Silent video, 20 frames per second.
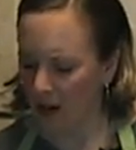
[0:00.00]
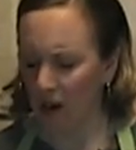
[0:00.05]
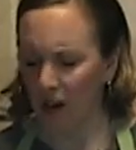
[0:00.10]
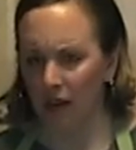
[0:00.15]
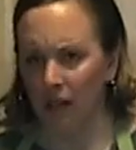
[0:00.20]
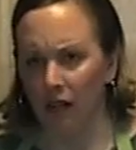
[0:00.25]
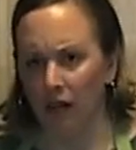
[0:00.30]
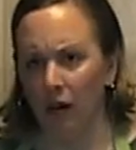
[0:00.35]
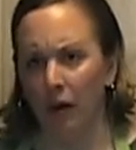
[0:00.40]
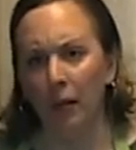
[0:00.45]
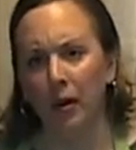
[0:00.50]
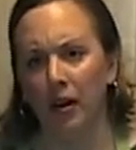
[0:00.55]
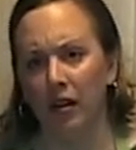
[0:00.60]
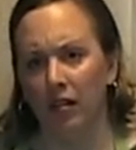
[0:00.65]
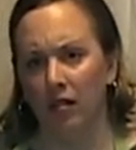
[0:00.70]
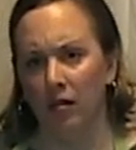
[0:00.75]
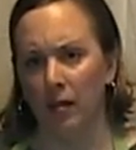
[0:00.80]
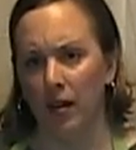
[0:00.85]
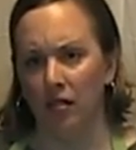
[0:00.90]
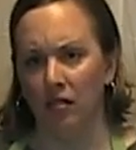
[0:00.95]
Also, I
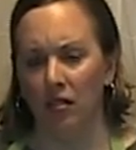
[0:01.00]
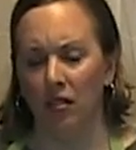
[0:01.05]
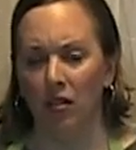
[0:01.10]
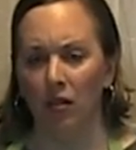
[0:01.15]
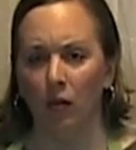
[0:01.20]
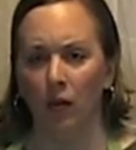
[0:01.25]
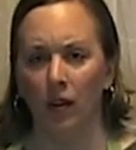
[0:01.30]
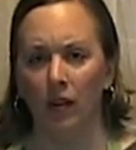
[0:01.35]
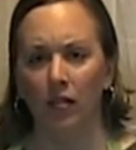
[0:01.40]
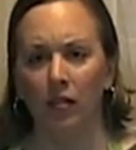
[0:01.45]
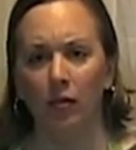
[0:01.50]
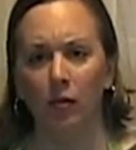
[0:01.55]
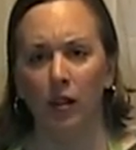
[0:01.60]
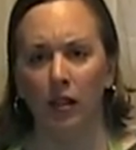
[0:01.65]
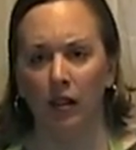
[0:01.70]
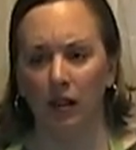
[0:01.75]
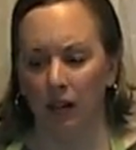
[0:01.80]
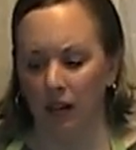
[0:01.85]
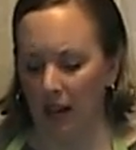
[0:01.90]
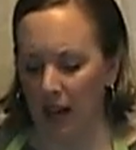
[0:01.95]
wanted to mention the reason
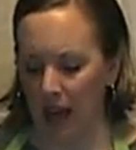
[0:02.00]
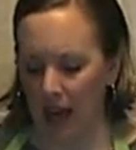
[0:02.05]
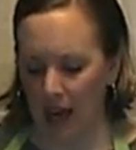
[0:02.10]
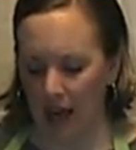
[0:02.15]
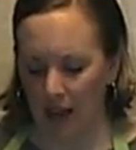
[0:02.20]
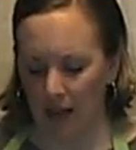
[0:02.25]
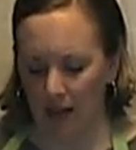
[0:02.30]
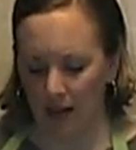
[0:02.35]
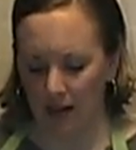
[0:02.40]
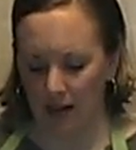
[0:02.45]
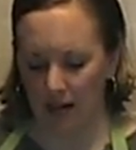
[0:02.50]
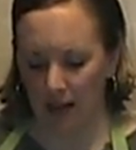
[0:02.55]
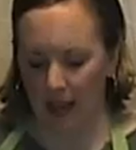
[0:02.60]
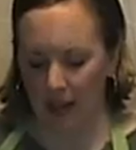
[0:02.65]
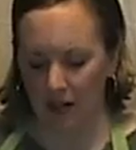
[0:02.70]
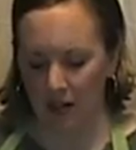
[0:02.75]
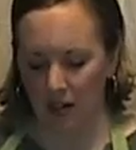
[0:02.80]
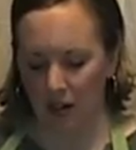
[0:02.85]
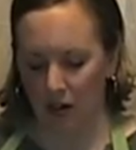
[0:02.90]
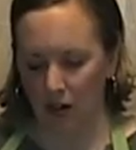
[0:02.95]
we didn't add these
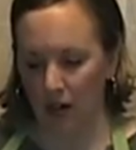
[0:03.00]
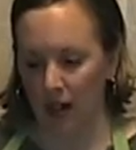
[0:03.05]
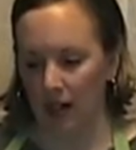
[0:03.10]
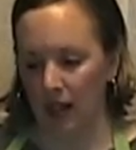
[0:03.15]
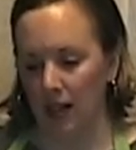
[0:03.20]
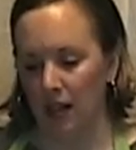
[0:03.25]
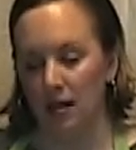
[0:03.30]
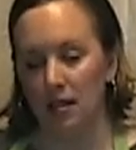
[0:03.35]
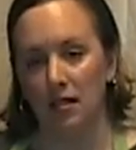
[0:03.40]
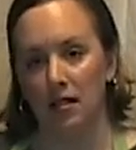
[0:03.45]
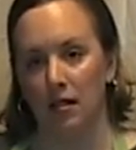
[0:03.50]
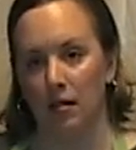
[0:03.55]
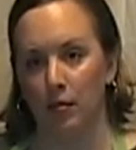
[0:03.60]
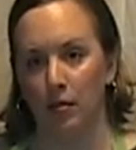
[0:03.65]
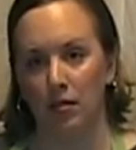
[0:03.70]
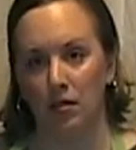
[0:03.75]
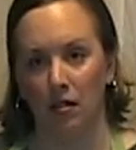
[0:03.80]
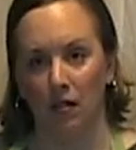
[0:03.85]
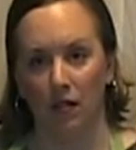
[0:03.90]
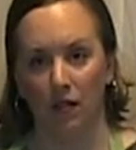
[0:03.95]
last ingredients, the
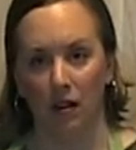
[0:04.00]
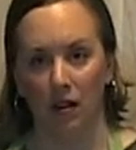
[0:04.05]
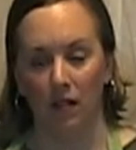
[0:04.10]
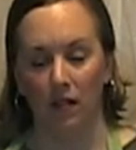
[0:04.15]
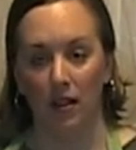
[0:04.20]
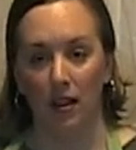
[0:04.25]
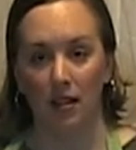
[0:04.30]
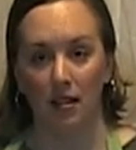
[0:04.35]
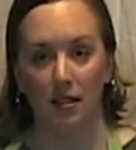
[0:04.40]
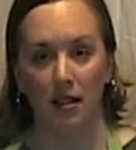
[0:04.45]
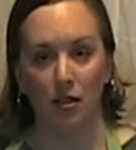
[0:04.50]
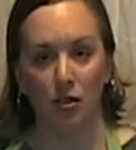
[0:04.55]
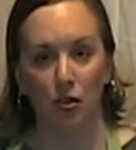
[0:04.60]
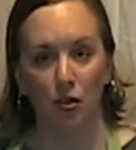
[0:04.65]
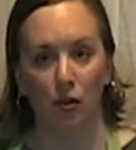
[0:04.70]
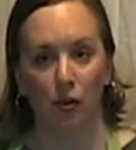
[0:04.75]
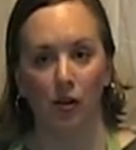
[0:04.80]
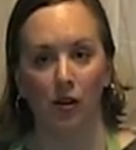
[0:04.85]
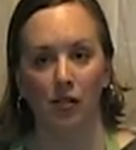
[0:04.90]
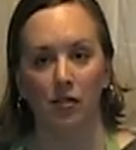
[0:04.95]
preservative and the
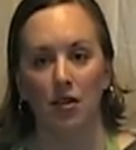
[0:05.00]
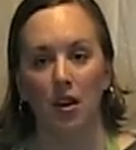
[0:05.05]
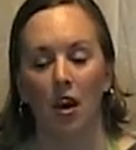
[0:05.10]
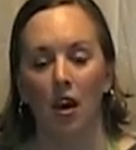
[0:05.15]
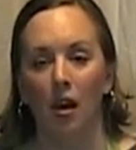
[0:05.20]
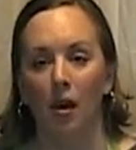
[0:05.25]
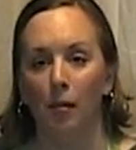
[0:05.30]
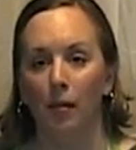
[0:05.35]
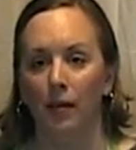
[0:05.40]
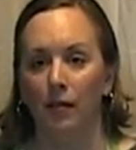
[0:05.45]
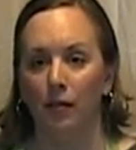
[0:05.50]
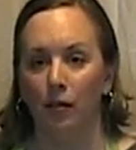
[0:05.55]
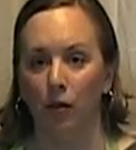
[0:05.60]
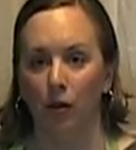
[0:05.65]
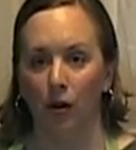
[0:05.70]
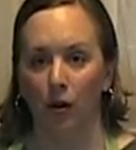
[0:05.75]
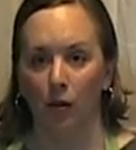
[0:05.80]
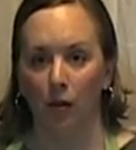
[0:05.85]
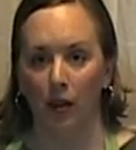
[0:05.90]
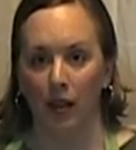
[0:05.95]
essential oils,
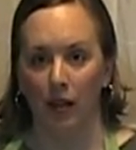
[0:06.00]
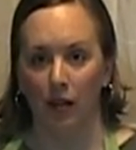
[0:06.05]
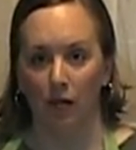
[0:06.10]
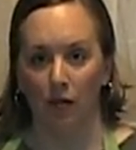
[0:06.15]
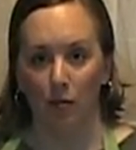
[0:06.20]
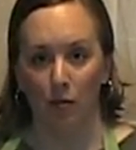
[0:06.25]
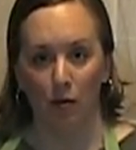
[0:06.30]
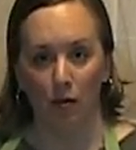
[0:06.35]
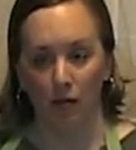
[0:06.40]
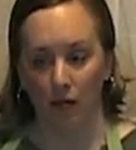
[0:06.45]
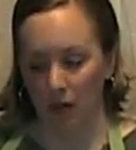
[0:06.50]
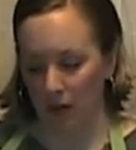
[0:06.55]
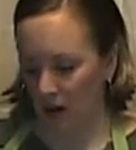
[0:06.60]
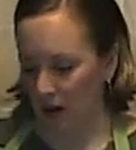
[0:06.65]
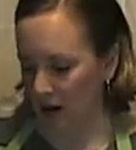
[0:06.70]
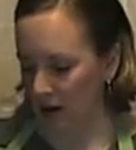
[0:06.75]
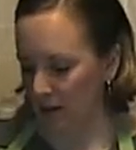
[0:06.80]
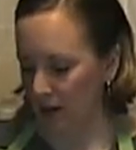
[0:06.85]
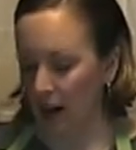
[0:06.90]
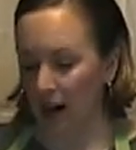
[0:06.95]
before we removed
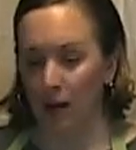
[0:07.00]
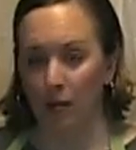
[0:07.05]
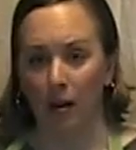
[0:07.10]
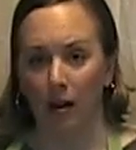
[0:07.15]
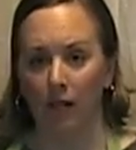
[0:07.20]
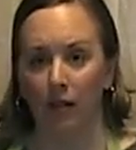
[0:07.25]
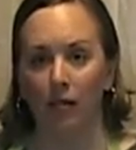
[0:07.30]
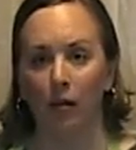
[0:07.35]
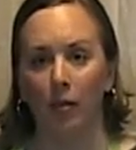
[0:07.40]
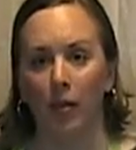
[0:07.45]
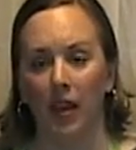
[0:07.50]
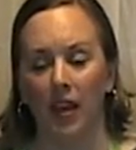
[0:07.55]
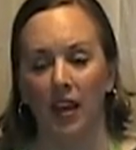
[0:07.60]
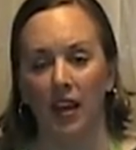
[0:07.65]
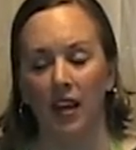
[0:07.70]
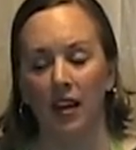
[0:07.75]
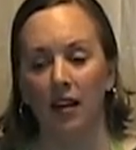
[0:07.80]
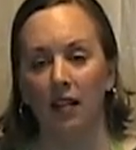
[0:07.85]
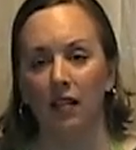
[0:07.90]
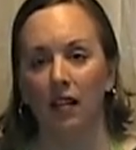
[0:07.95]
the body butter from the
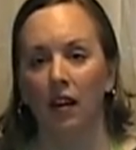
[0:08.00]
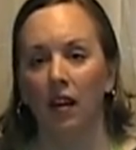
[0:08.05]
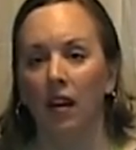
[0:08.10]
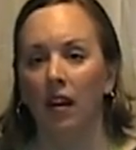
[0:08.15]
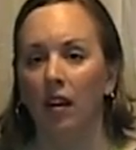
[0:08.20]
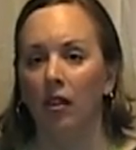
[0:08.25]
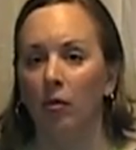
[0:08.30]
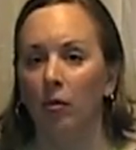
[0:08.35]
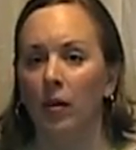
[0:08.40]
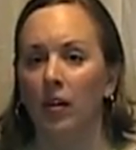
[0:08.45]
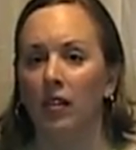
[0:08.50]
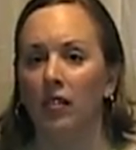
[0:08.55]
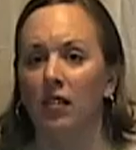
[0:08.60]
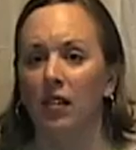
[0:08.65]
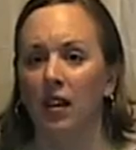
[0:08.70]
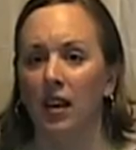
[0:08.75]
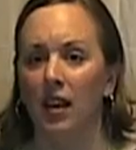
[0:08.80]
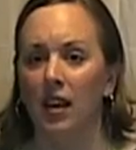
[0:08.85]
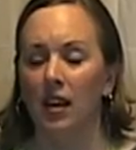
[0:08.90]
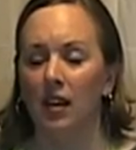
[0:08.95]
heat is because
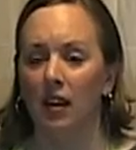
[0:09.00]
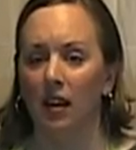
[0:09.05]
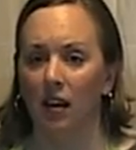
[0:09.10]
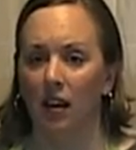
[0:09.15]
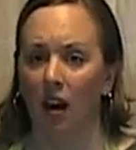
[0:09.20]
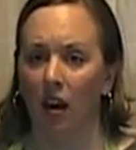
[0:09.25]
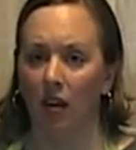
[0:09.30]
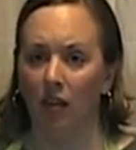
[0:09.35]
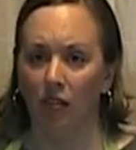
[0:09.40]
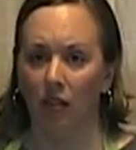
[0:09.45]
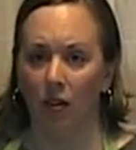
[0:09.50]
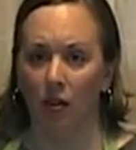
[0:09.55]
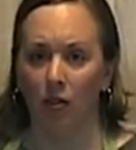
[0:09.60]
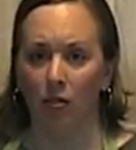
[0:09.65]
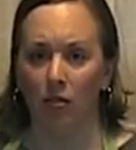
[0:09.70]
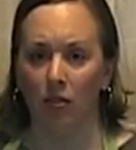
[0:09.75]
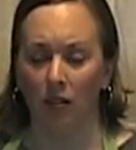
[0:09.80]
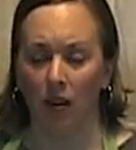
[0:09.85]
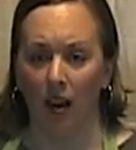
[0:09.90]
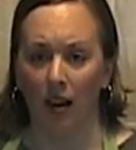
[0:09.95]
the heat can cause
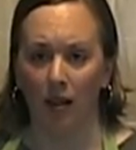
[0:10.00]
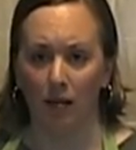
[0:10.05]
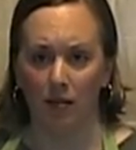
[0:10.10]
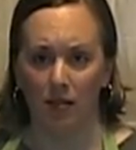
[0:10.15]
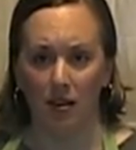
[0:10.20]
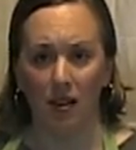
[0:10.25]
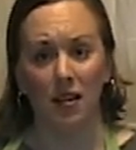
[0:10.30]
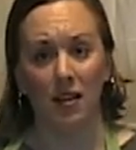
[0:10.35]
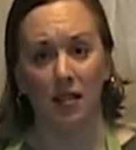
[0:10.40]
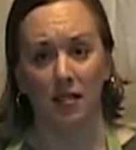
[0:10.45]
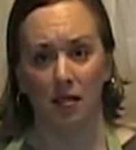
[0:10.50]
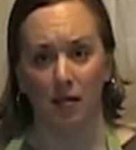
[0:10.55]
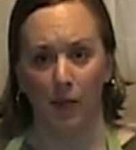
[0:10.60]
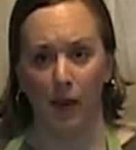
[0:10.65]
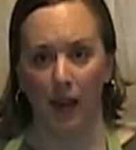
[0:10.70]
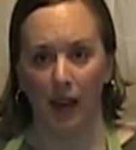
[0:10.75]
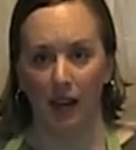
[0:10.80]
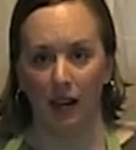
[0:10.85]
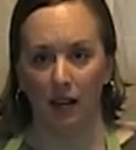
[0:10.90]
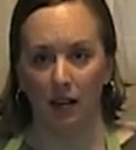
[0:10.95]
those items to
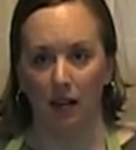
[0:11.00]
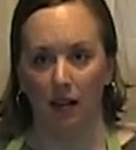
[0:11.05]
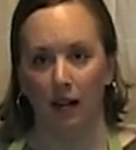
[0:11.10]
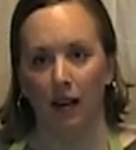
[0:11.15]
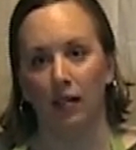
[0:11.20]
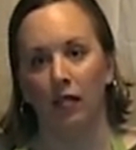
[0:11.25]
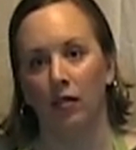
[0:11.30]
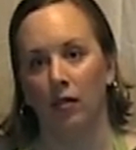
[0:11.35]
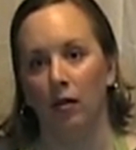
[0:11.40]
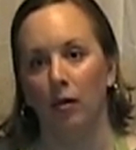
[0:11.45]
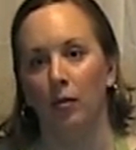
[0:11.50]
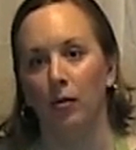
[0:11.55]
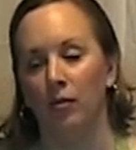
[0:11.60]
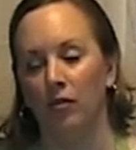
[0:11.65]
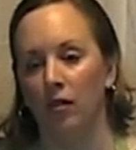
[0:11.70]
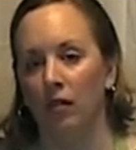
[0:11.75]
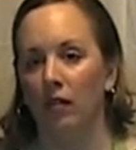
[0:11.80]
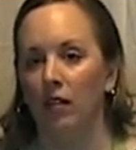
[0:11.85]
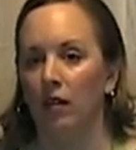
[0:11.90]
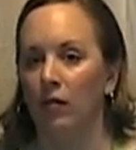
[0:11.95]
dissipate. So the
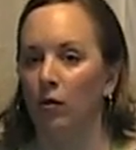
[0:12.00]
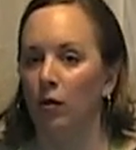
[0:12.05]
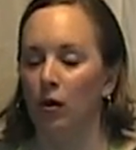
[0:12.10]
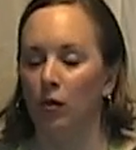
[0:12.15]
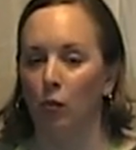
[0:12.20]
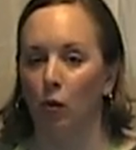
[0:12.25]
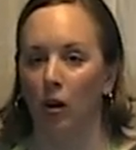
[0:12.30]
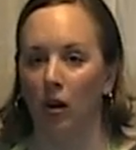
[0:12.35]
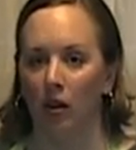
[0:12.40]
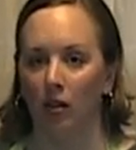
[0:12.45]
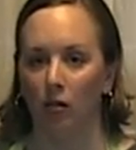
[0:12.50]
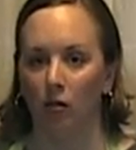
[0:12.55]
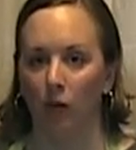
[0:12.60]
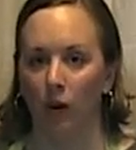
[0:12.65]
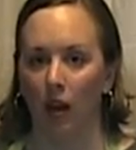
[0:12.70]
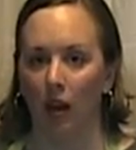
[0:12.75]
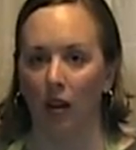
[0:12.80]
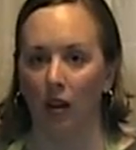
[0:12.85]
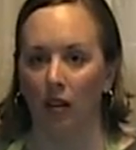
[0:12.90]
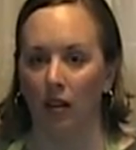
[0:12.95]
preservative wouldn't work as
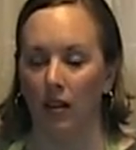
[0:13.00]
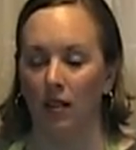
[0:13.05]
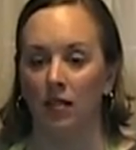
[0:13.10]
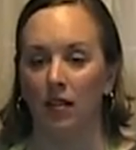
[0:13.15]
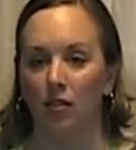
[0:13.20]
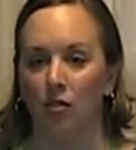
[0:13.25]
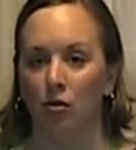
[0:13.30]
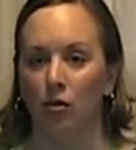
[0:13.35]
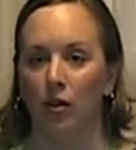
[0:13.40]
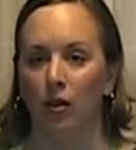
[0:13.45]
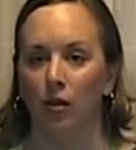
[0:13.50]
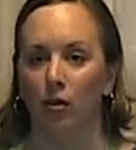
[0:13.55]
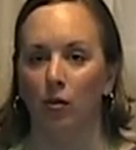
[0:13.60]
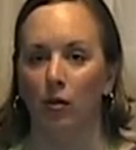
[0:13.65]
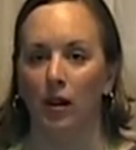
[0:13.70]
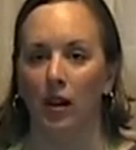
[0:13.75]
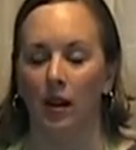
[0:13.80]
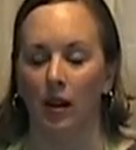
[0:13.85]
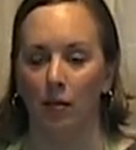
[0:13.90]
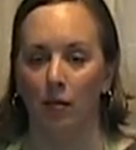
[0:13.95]
well and the essential oils
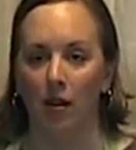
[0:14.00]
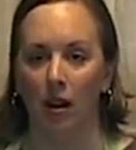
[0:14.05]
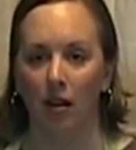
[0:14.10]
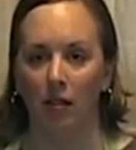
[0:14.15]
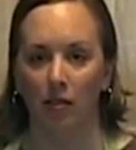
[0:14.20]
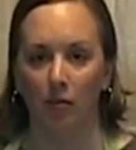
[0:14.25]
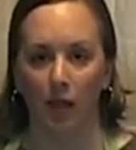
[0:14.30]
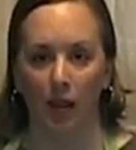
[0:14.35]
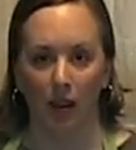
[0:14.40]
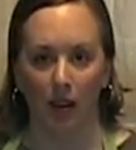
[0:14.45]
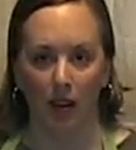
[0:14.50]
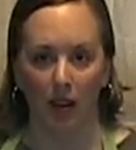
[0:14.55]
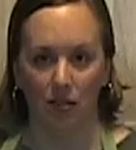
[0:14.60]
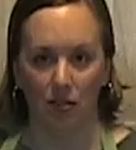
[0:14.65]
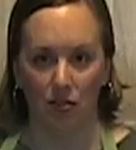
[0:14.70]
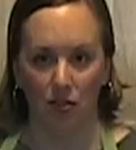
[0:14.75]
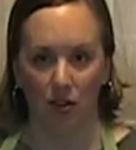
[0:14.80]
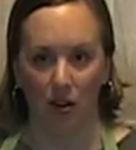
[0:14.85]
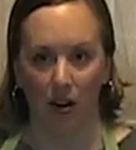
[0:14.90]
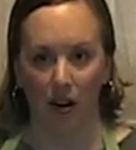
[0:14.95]
would end up not smelling
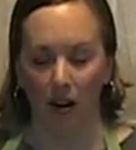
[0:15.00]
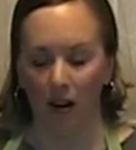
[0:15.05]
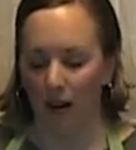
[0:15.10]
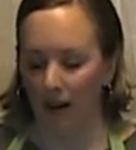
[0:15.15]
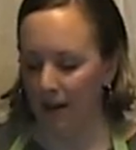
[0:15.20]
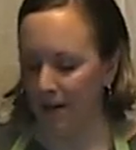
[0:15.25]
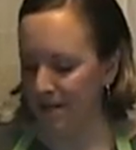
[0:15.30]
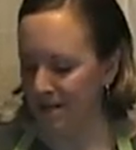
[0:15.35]
as strong.